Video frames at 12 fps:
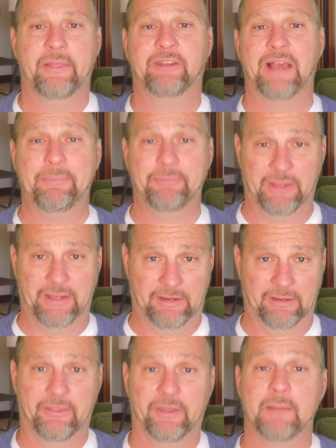The top
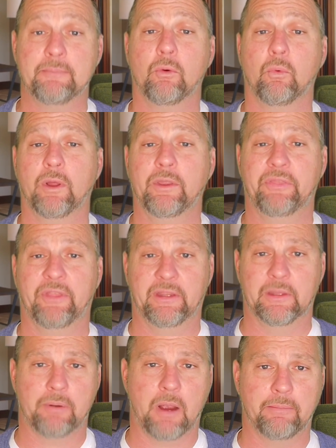thing, the number one thing
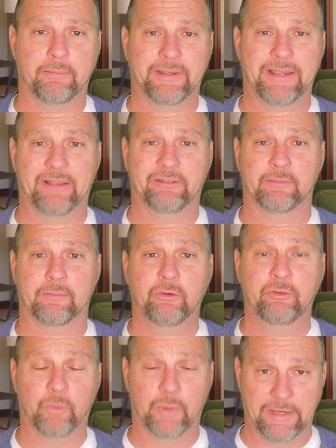that probably has the
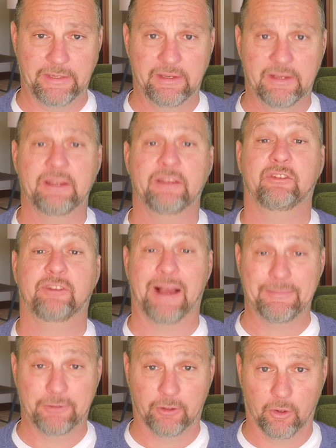most weight, is
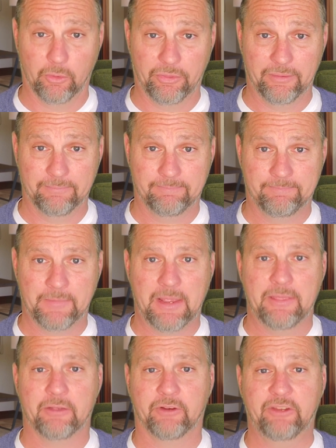job growth.
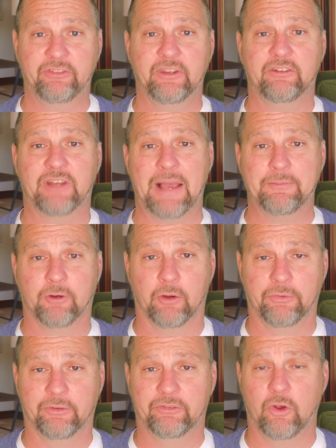The reason that job
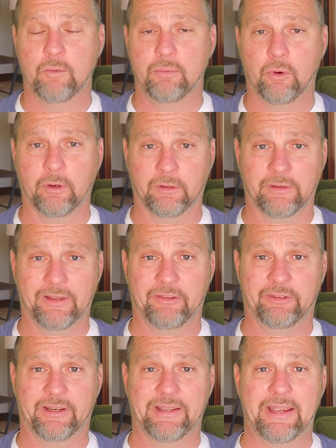growth is so important is
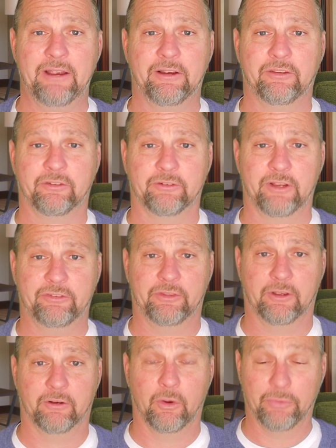that it carries the rest of
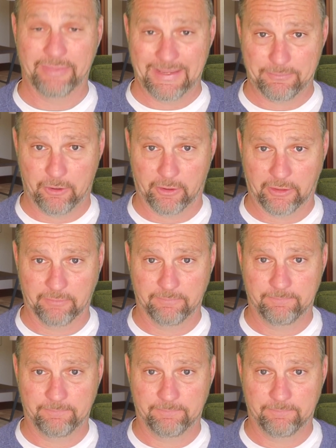the growth in that market.